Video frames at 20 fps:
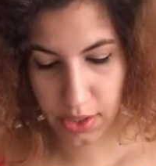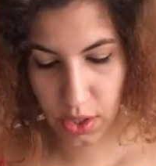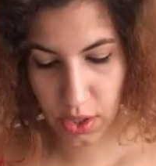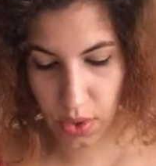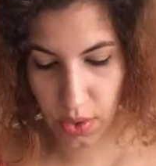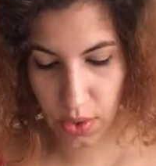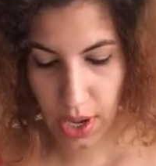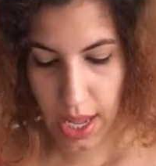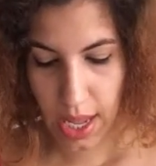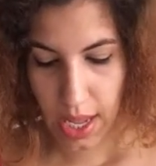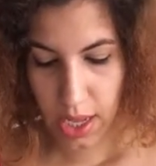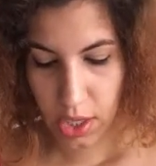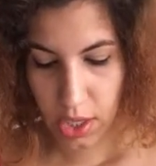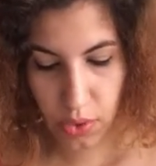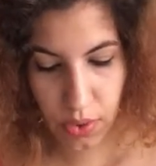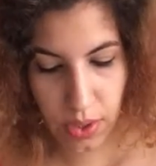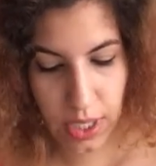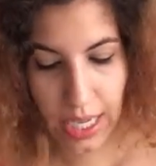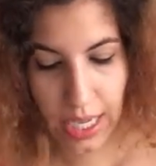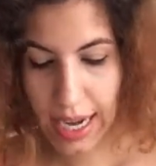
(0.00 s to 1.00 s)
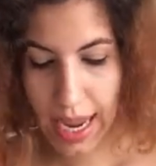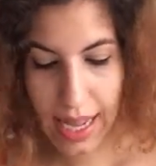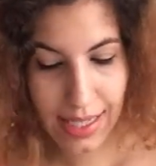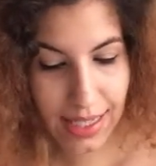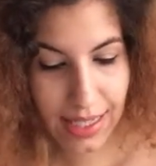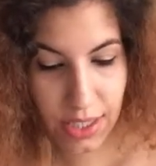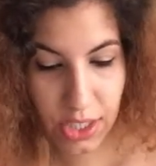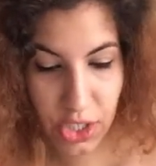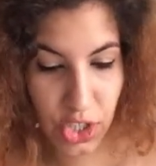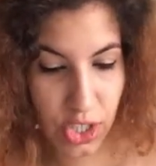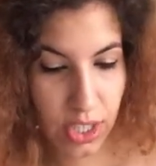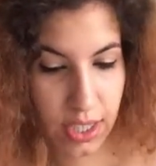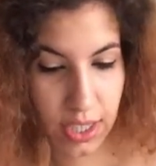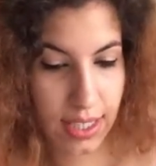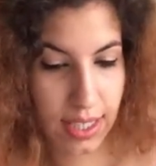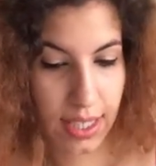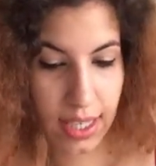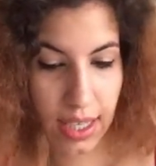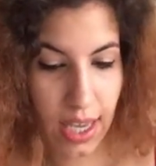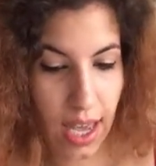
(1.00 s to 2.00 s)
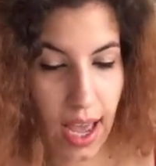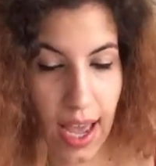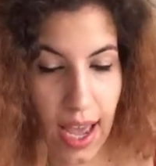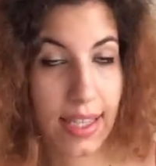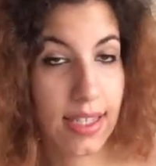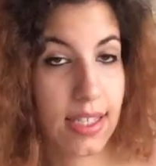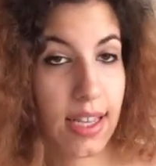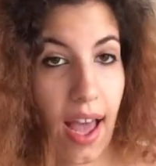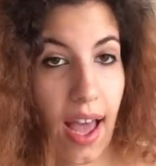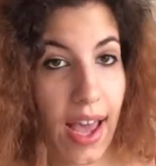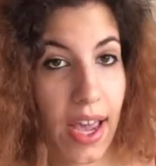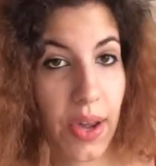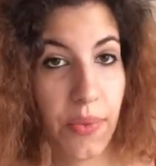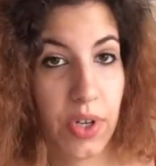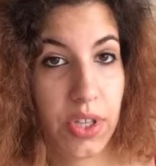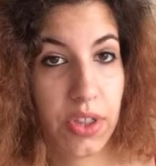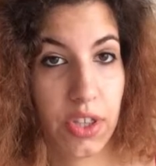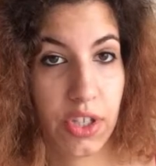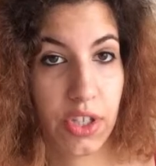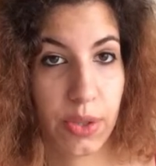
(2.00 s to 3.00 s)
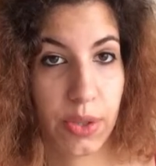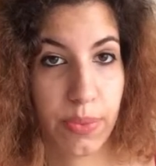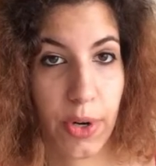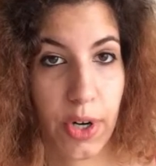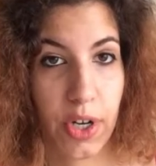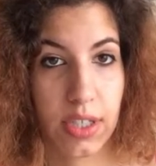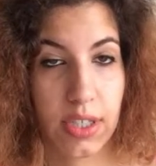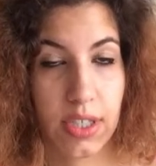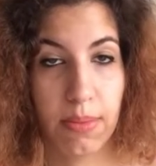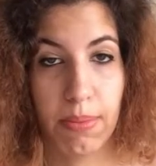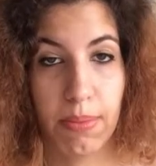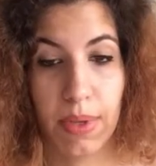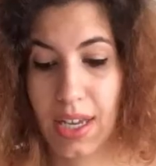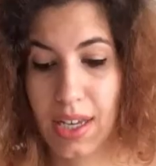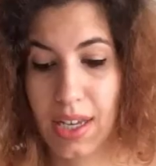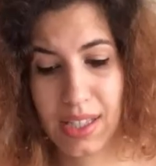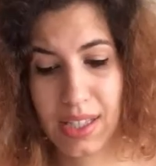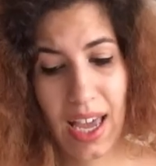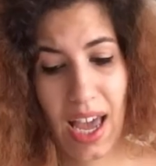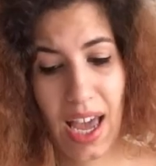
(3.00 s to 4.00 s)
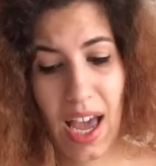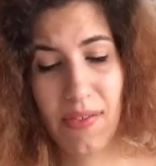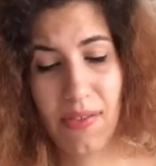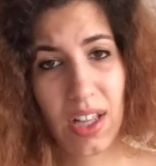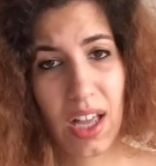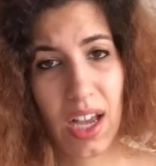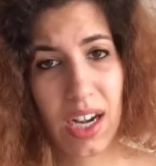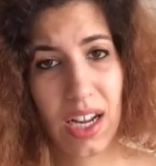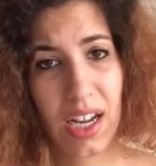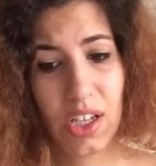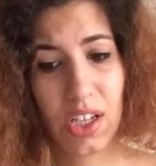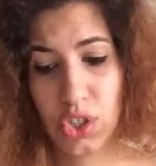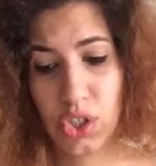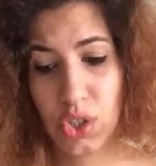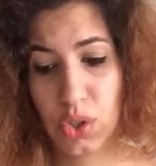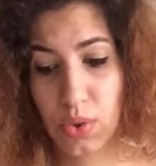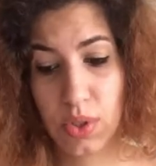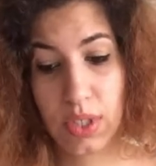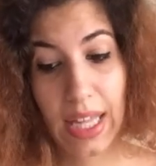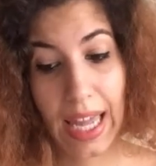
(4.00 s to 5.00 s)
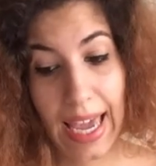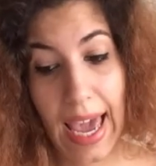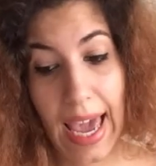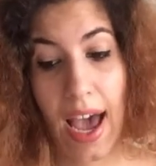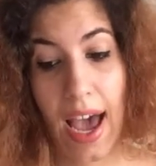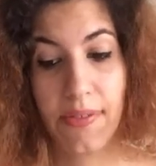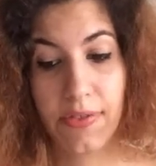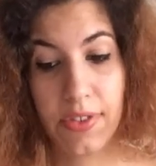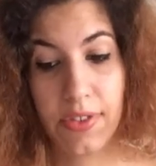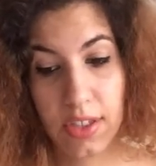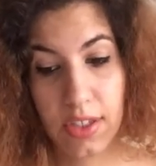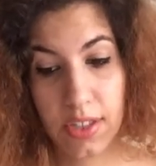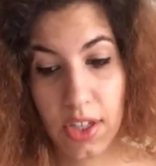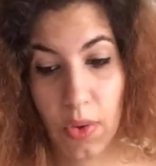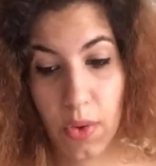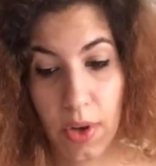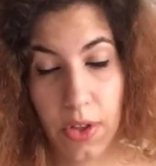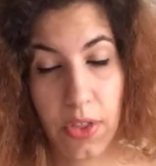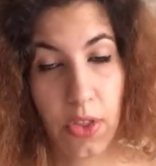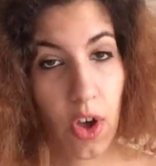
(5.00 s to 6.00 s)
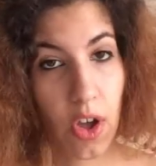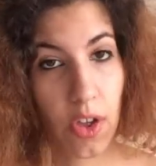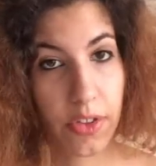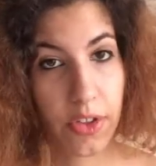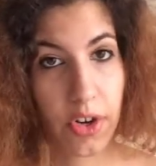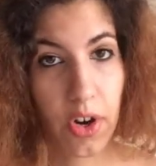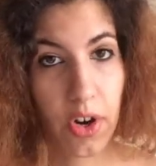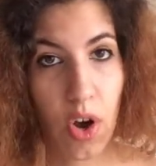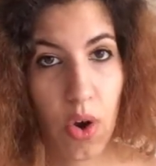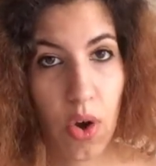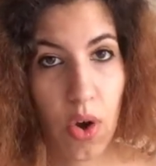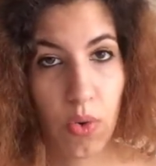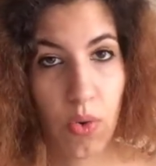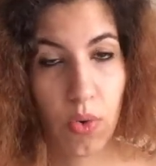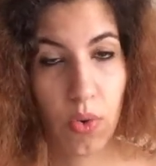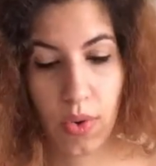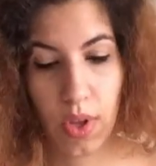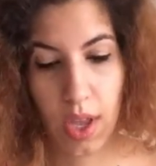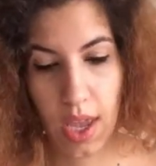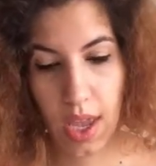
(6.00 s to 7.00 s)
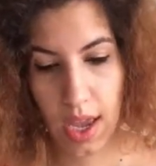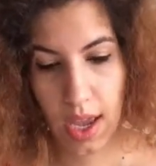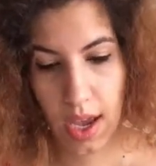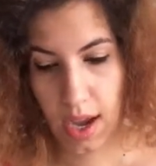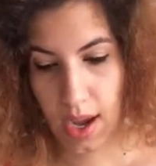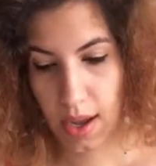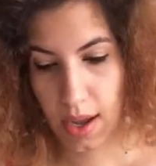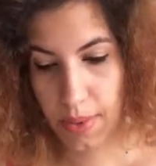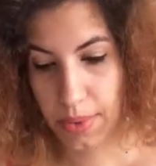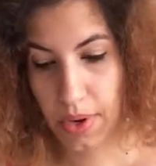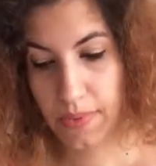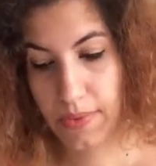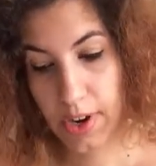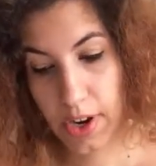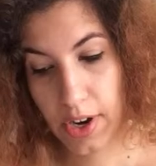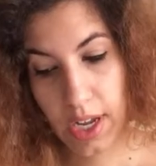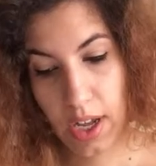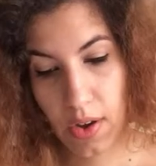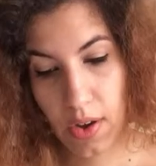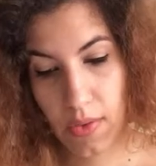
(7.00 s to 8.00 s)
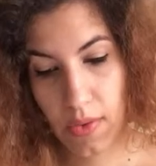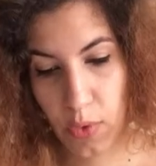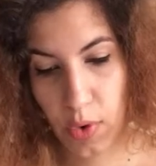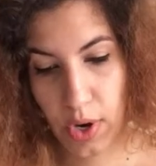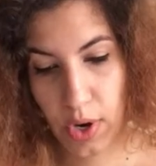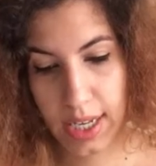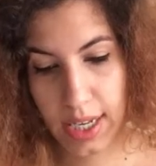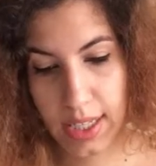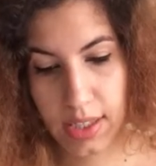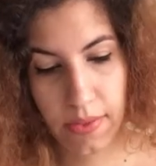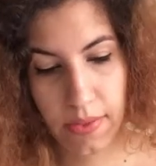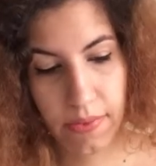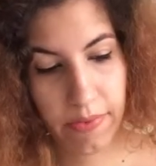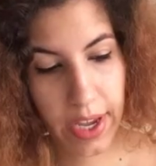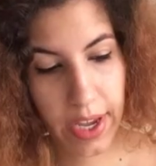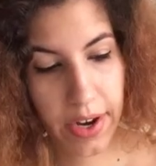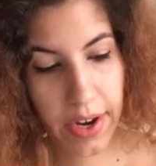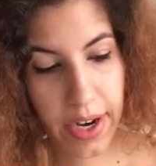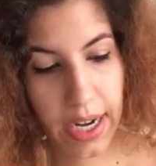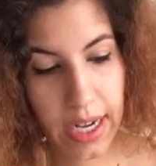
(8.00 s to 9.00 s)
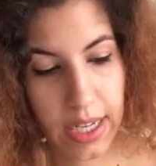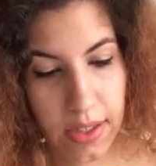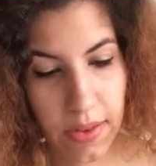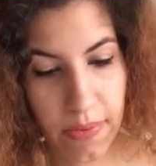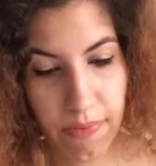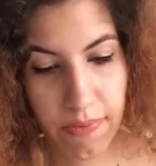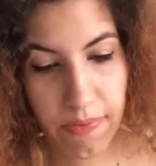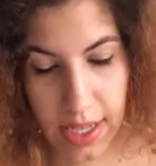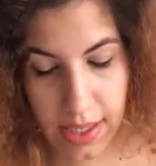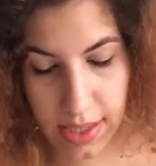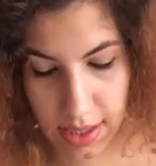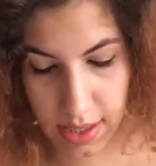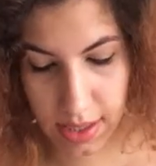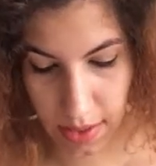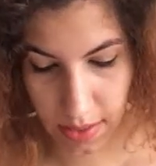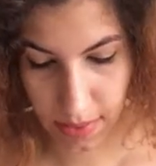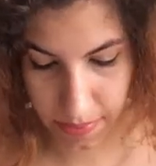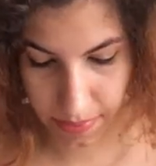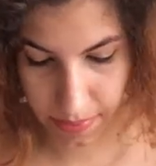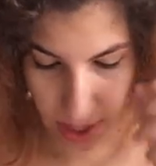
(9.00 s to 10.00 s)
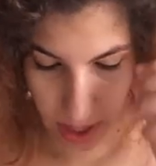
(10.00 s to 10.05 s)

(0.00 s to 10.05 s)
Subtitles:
So you cannot just see eye to eye with this person because they have a lot of issues they have to deal with on their own. They're very avoidant and very defensive.